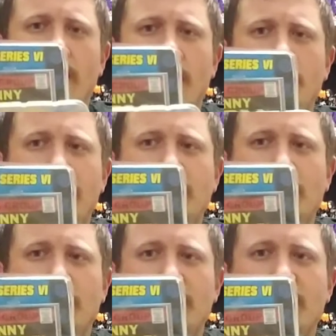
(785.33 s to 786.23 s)
um, he
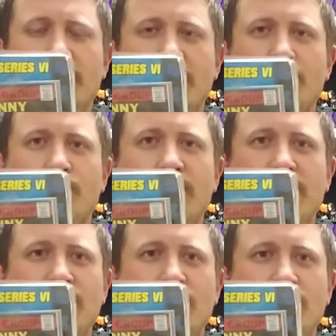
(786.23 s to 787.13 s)
told me that they
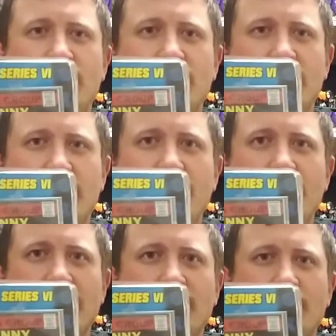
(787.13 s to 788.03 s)
reissued this
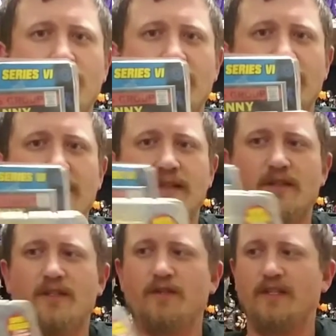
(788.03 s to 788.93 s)
unmasked one
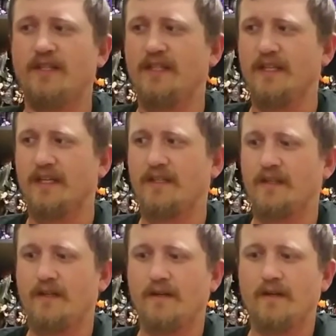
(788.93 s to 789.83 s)
in Series 6.
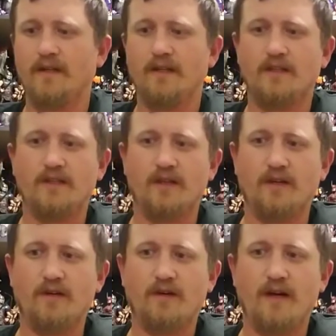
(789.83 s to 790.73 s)

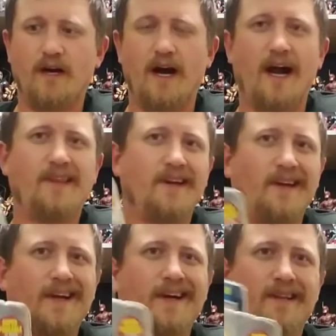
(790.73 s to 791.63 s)
So, I
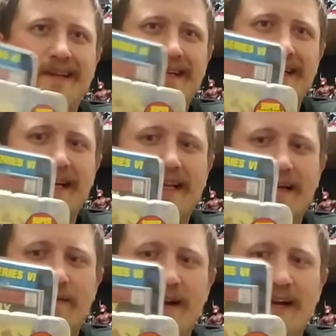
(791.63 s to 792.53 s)
thought I got lucky and got
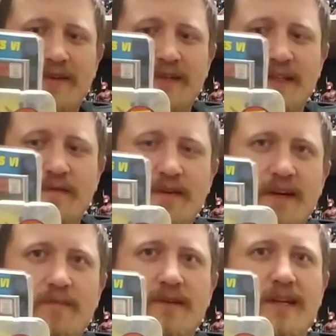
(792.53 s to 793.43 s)
like a factory
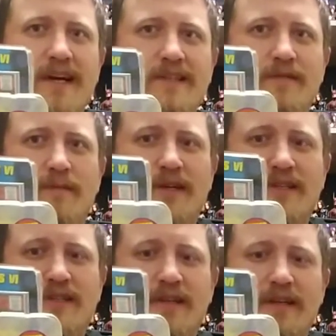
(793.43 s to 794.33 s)
defect, but not so
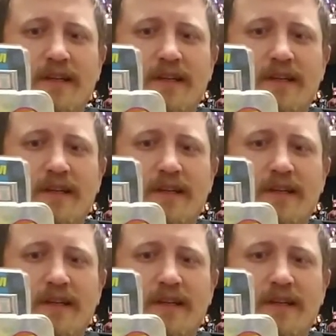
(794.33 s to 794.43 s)
much.